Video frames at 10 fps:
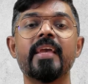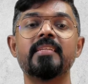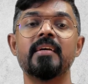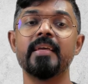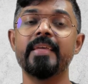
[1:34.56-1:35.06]

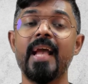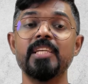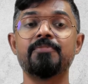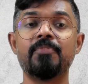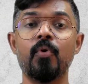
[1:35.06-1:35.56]
at
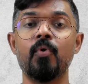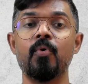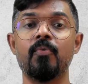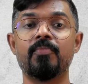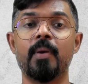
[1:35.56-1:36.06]
cash flow
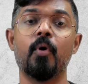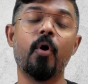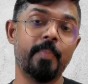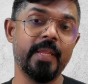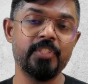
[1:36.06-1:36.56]
from
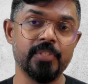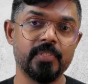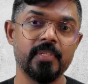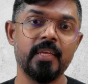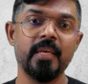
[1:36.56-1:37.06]

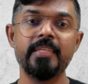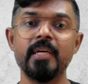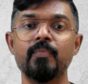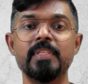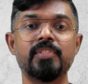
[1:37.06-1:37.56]
operations.
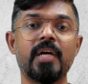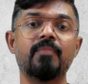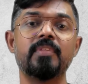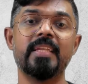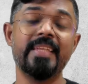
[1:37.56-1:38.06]
Here we start
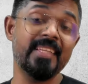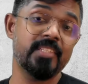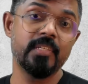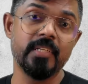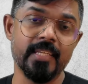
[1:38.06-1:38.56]
with the net
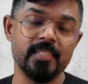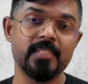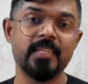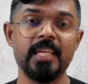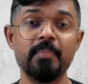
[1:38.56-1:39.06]

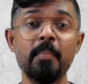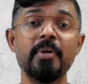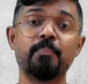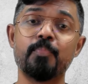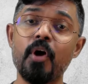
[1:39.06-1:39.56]
earnings.
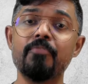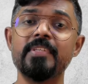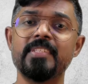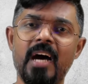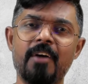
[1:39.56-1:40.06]
Remember
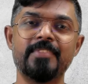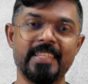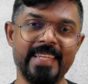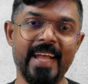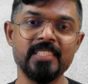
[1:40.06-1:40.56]
profit after
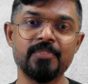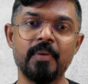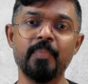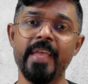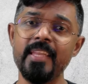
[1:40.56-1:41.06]
tax
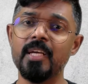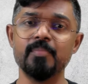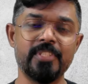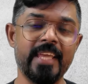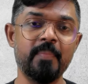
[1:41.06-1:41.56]
from the
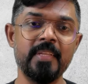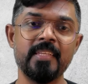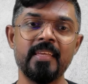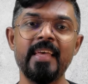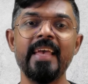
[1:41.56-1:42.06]
income
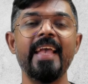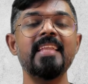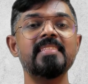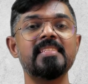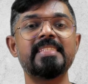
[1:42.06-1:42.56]
statement? It
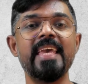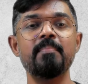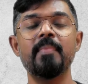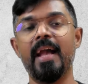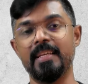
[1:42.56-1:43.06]
is the
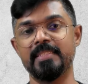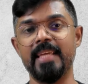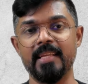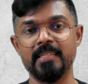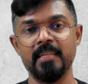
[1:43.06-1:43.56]
same as
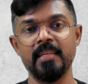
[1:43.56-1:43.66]
that.